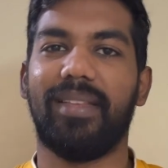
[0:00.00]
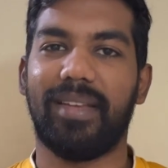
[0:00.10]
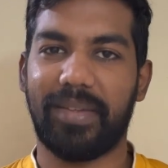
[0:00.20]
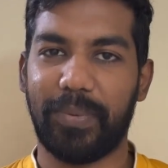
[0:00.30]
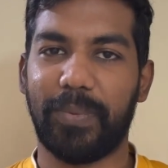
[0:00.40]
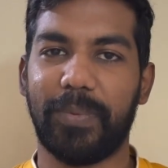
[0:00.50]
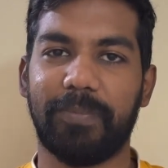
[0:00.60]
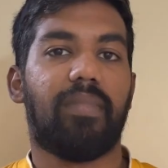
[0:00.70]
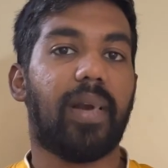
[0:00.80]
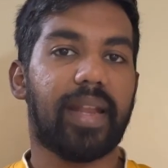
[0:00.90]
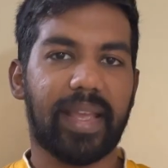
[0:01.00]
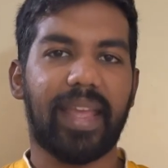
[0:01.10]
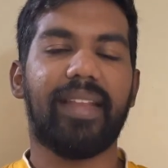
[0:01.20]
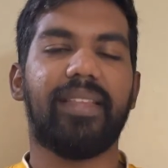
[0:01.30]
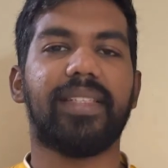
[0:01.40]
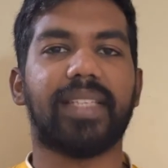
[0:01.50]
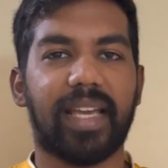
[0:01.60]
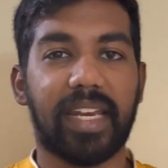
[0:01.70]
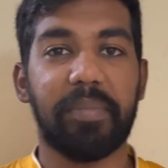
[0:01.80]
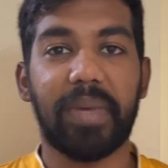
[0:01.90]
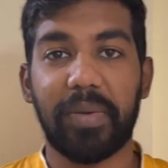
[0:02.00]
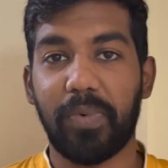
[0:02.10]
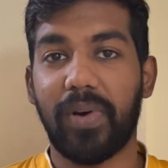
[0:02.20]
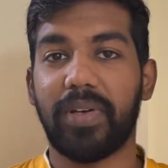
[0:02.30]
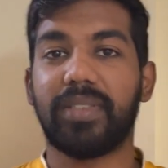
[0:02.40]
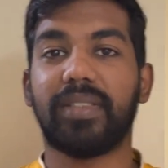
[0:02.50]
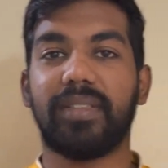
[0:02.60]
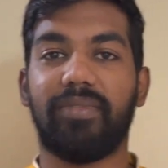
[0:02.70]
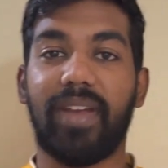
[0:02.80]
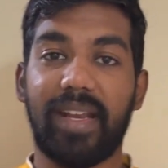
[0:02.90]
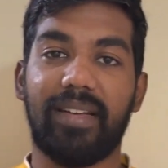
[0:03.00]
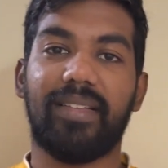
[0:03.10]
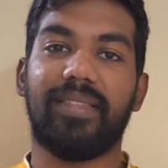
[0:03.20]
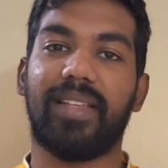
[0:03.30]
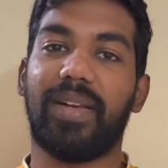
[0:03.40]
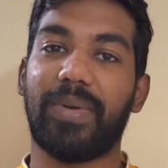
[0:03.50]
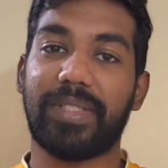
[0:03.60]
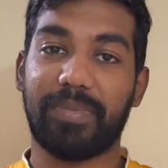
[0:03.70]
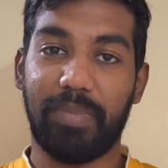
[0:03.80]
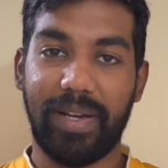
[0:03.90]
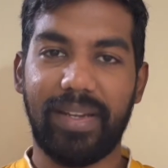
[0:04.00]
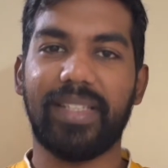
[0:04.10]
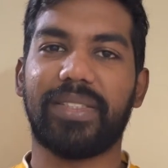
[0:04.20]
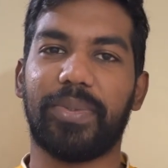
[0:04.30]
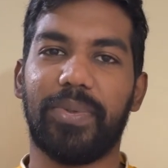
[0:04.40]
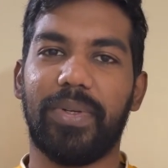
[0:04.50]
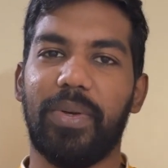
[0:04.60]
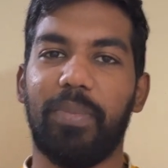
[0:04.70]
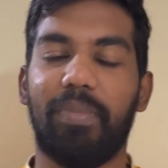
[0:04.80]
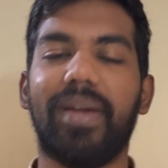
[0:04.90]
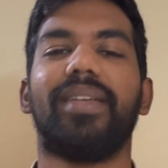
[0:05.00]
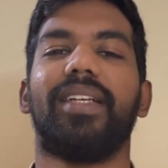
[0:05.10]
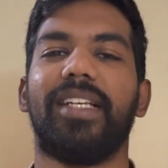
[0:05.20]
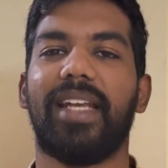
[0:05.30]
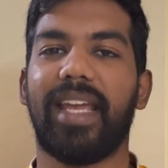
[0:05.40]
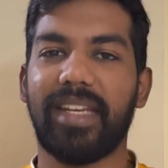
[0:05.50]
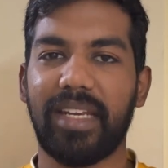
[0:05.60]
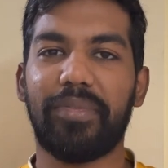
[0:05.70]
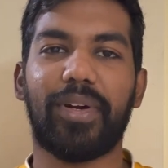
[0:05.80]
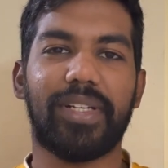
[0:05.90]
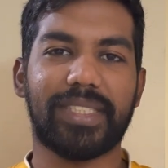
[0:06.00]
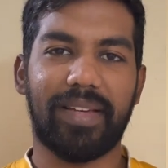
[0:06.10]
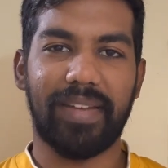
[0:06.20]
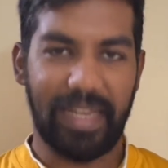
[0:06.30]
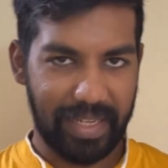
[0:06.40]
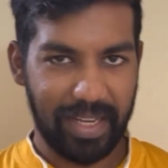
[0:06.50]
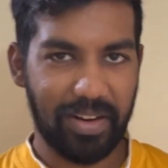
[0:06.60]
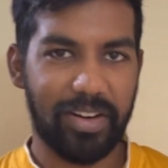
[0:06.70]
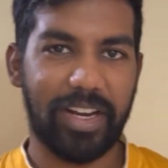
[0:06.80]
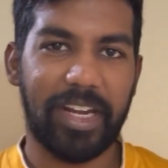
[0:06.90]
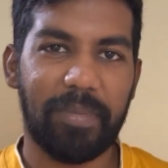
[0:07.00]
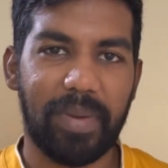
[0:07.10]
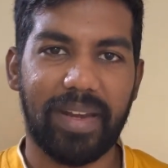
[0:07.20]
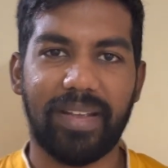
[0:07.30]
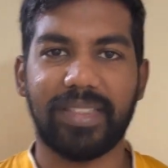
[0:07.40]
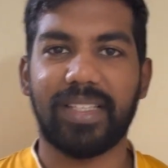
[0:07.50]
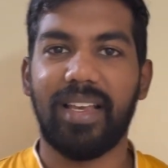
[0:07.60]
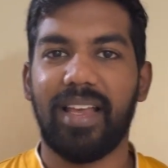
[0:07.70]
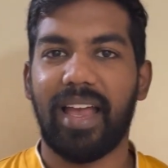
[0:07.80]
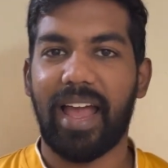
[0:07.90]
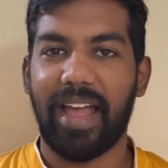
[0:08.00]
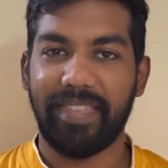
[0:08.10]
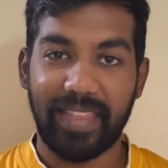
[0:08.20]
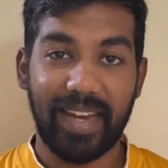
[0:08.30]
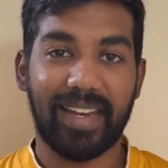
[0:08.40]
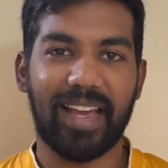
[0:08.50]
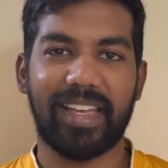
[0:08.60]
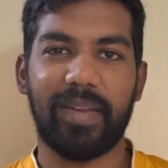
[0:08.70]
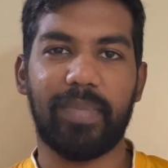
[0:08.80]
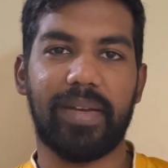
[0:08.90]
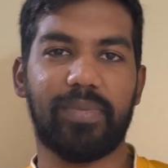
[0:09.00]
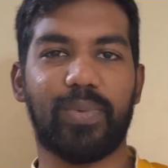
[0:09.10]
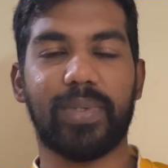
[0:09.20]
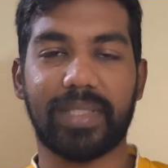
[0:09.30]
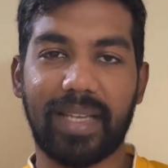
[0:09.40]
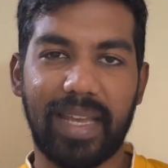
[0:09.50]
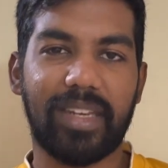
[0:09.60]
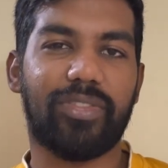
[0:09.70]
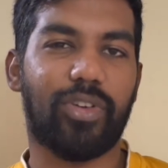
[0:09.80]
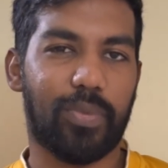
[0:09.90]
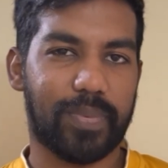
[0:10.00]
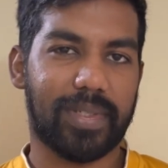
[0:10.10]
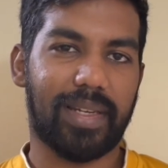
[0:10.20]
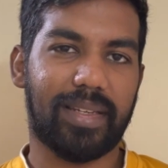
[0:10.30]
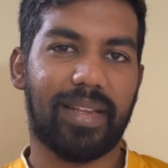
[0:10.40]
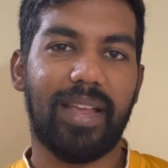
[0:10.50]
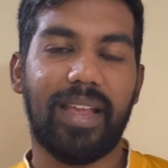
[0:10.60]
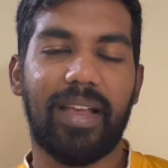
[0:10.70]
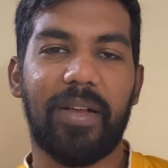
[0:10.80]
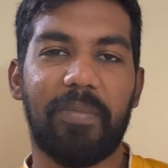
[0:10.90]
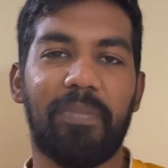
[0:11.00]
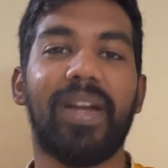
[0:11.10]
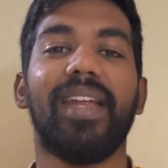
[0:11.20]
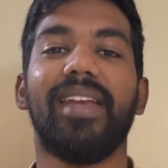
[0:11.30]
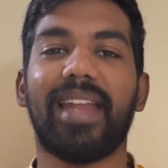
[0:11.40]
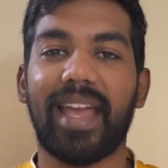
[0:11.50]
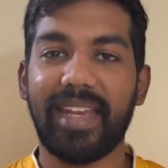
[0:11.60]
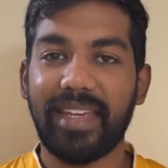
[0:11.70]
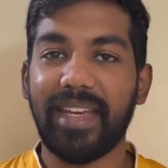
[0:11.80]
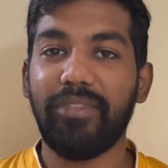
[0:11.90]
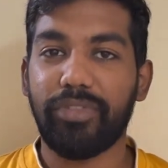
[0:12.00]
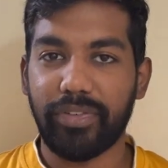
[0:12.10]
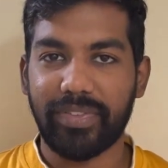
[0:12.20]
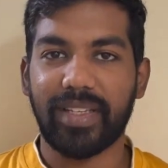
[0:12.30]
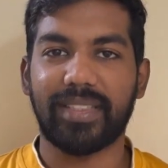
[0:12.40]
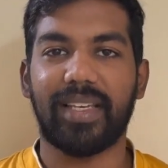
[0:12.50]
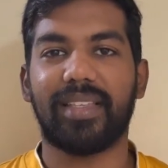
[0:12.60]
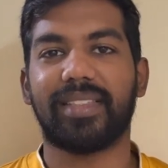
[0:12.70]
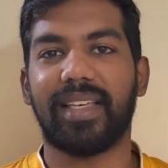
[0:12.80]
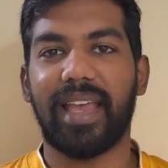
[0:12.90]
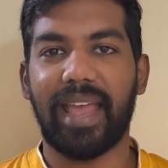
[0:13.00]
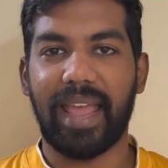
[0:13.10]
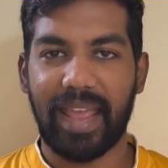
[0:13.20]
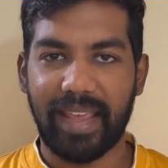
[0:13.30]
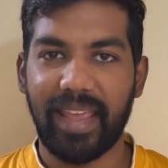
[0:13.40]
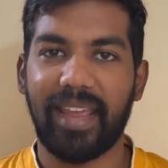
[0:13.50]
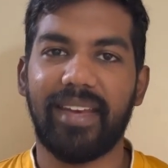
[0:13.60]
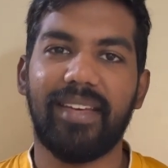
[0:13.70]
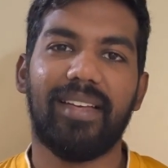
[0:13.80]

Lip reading: the two. But again, this agreement was when there was British rule. But in 1947, India got independence, and that agreement was kind of obsolete. But in 1956, again,